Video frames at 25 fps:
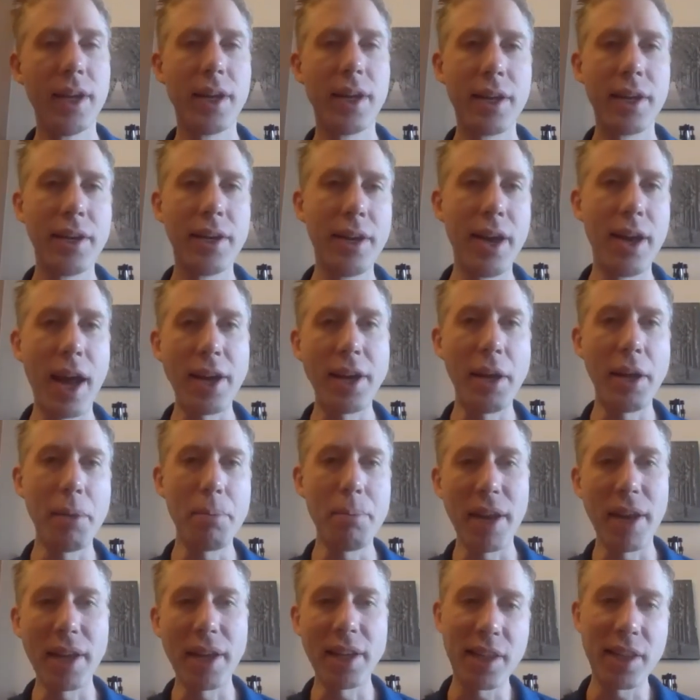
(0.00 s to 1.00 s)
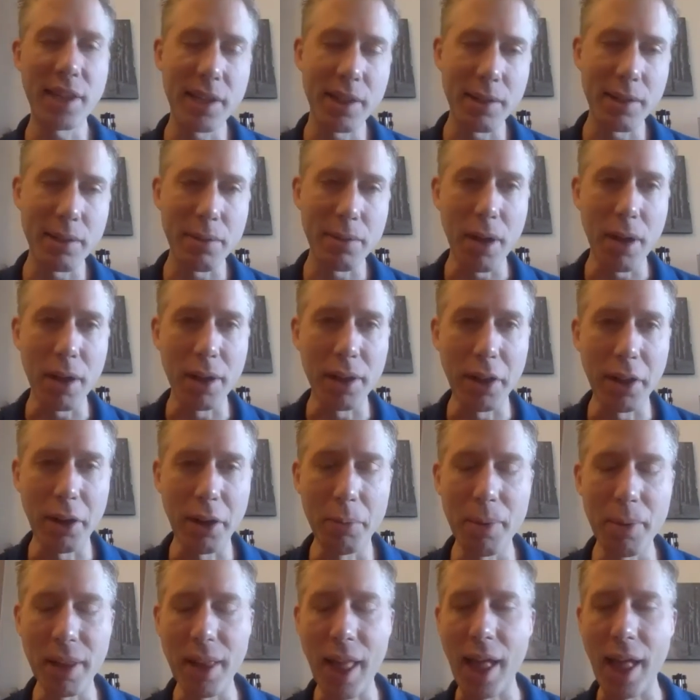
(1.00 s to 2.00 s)
90 minutes, a little
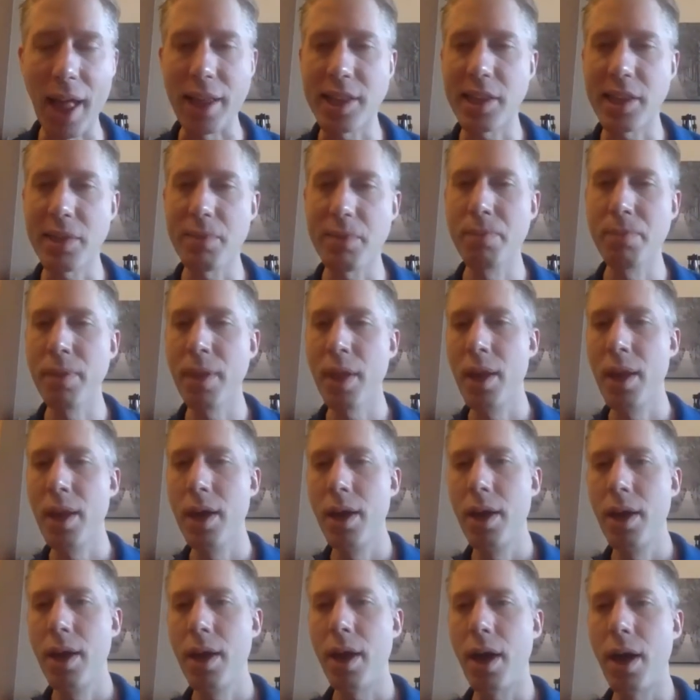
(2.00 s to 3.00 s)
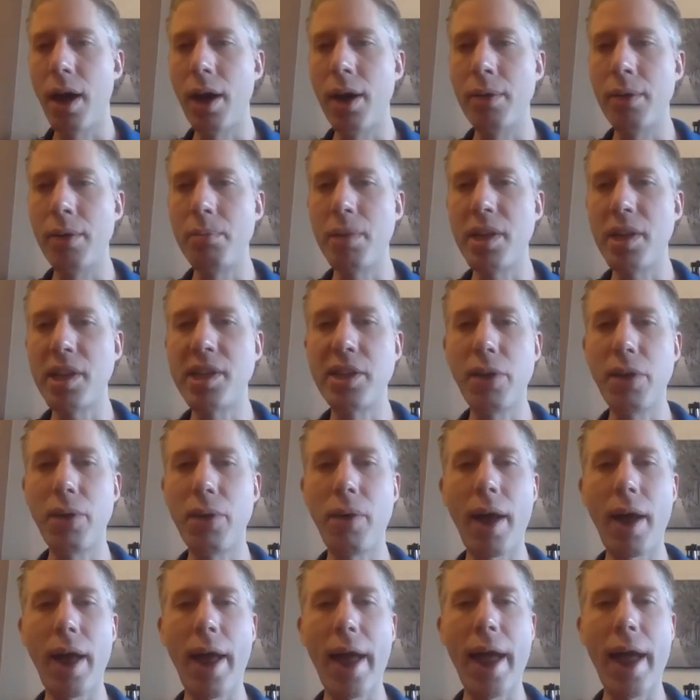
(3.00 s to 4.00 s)
bit less.
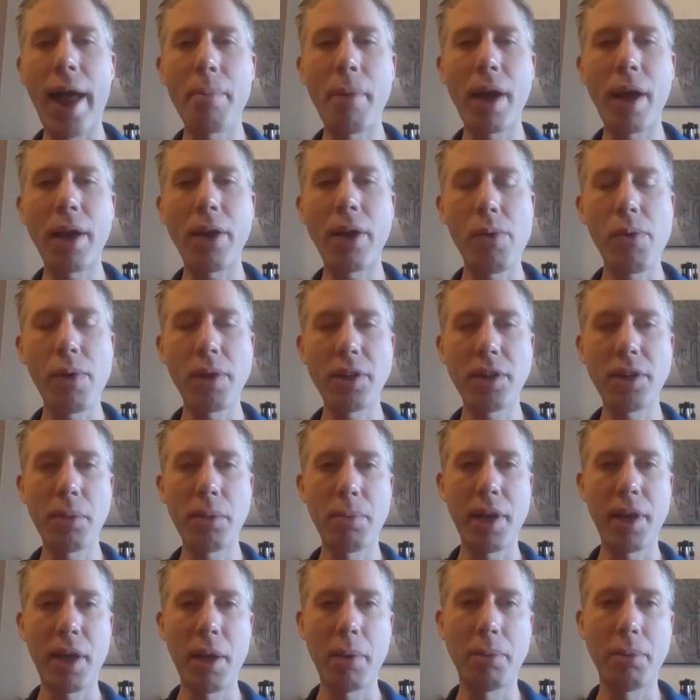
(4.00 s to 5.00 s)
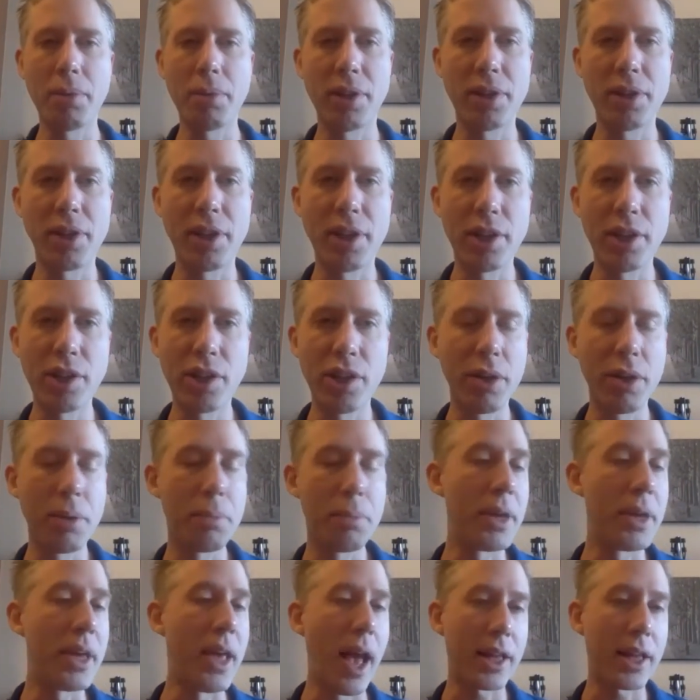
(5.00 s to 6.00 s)
So am I going to be able to teach you to
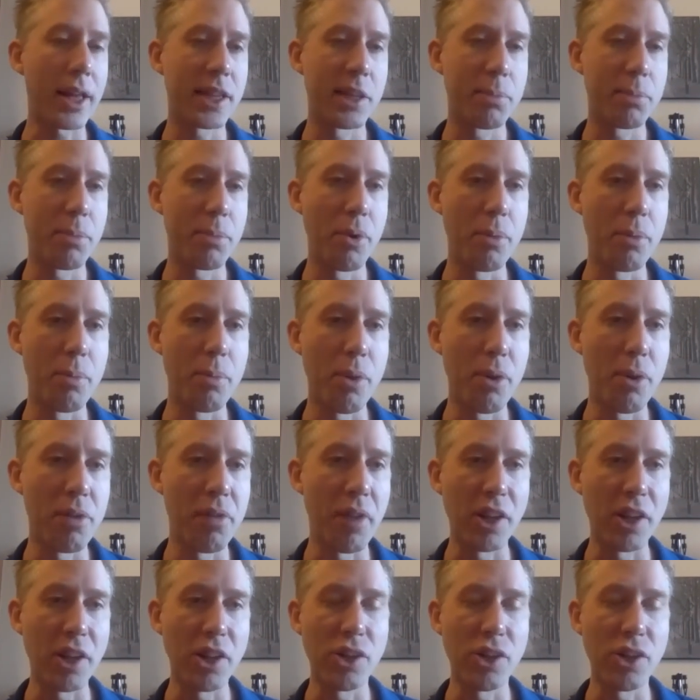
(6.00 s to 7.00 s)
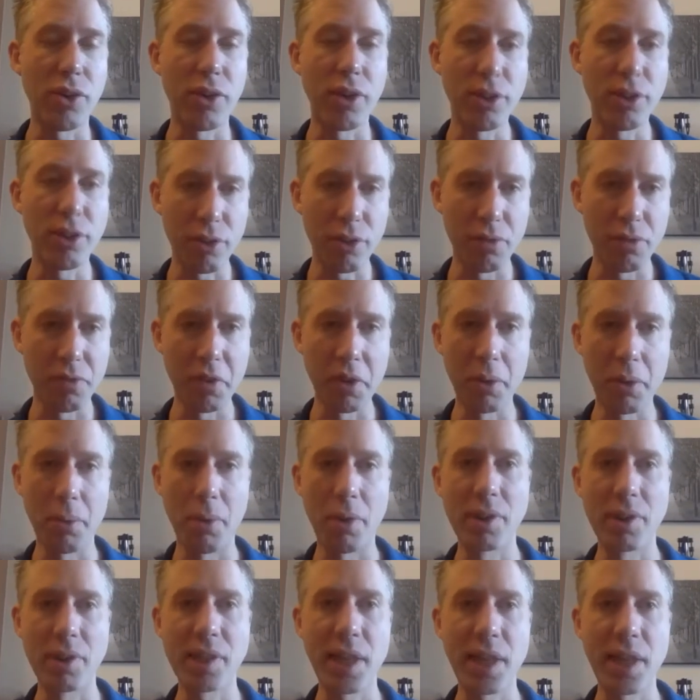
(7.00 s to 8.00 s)
be expert motivational
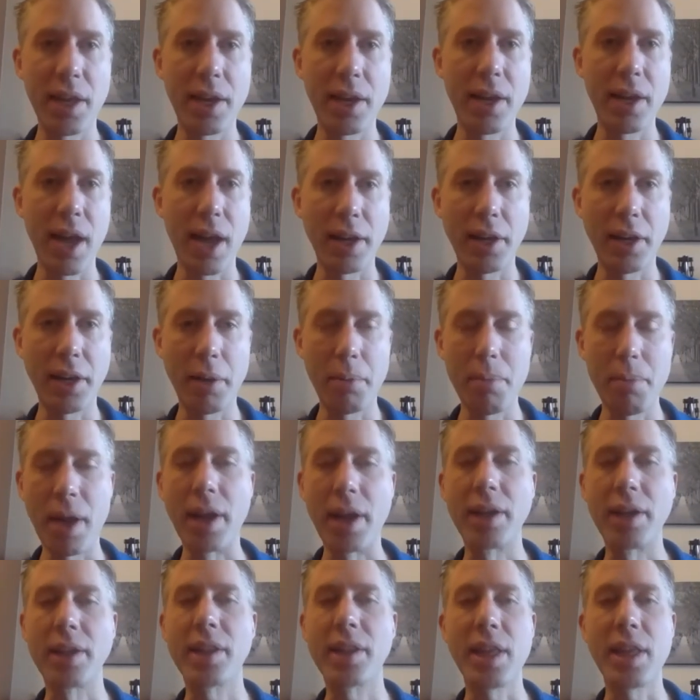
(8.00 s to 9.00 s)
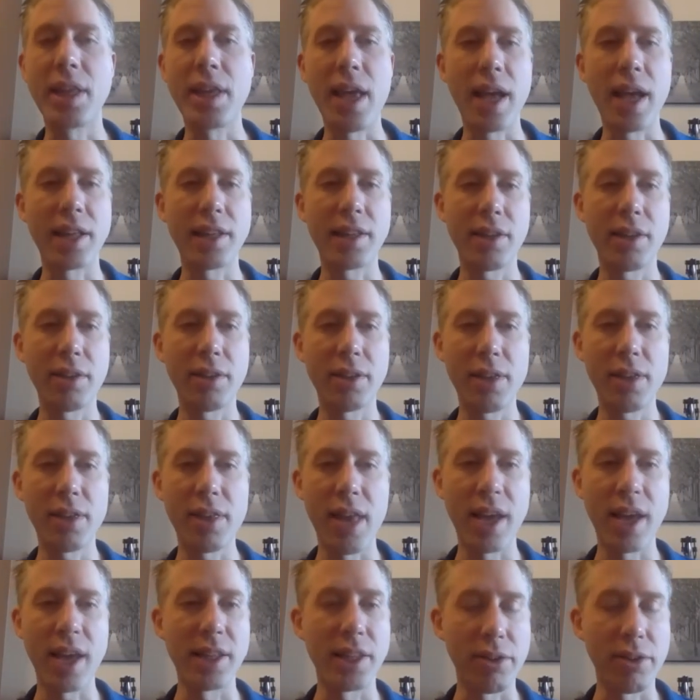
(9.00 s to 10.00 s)
interviewers in 90 minutes? The answer to
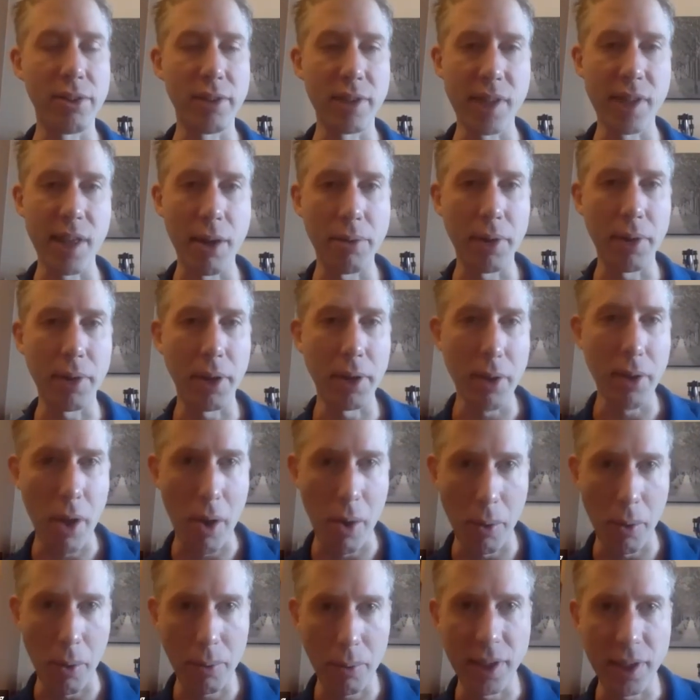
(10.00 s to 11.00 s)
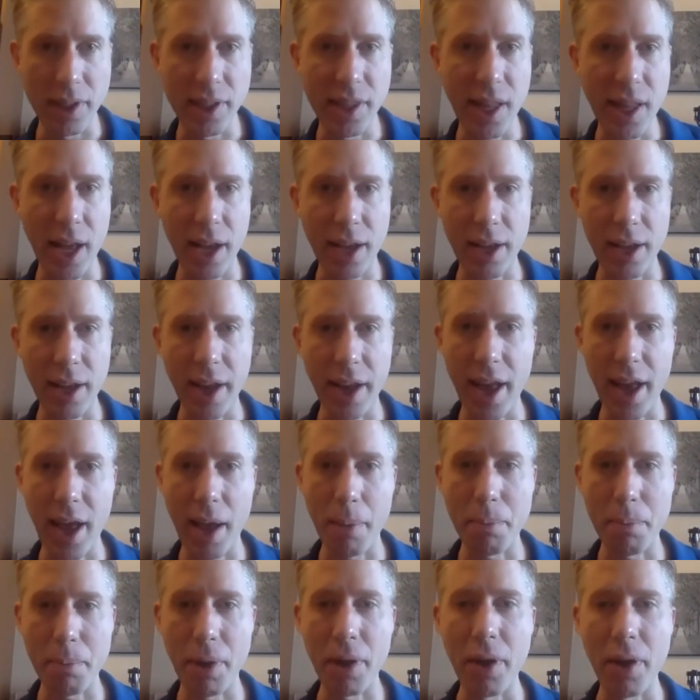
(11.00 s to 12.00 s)
that is a resounding no. It's not going to
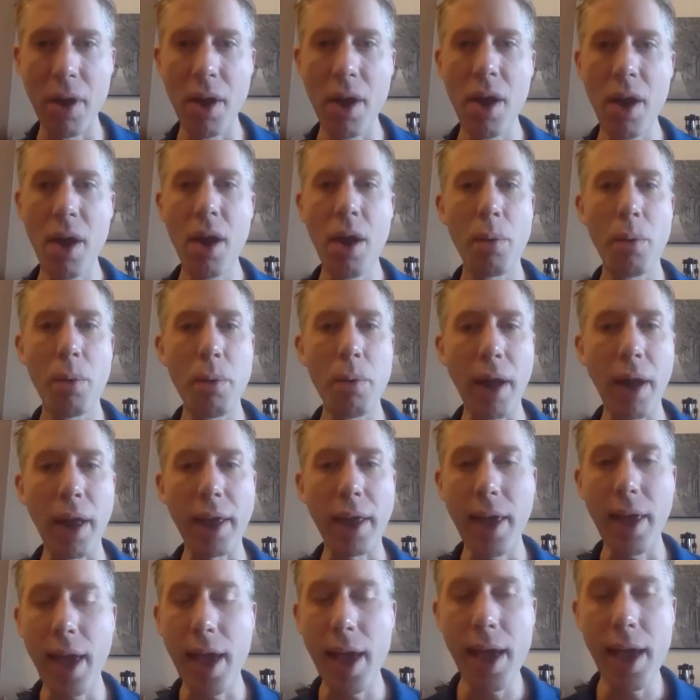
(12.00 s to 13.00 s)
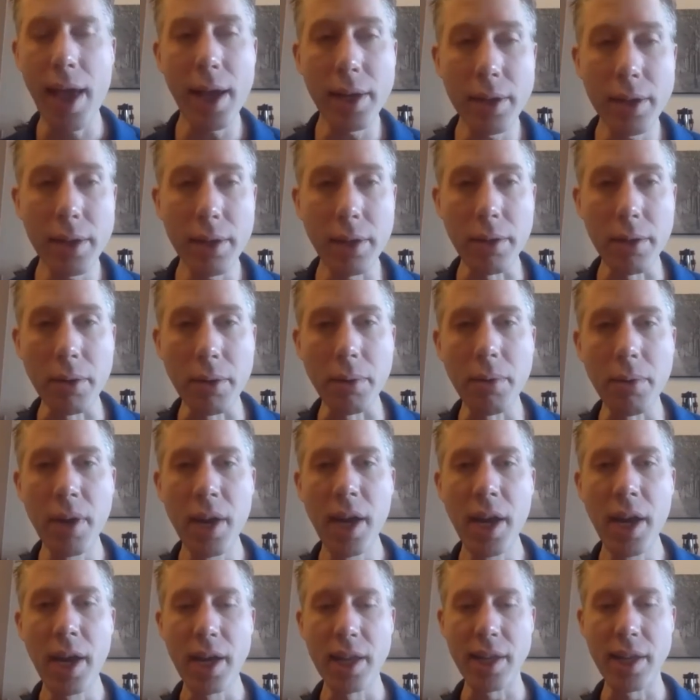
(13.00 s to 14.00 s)
happen. What I can do
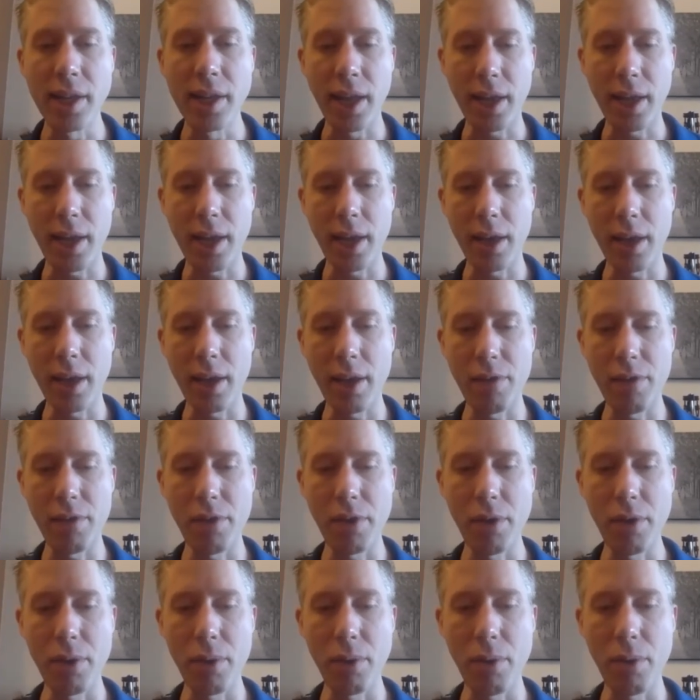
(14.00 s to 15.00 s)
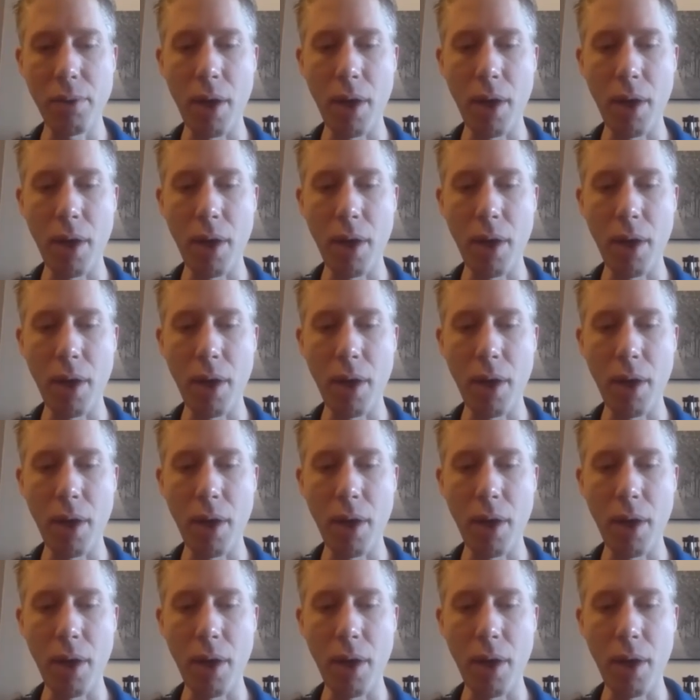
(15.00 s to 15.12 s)
is I can give you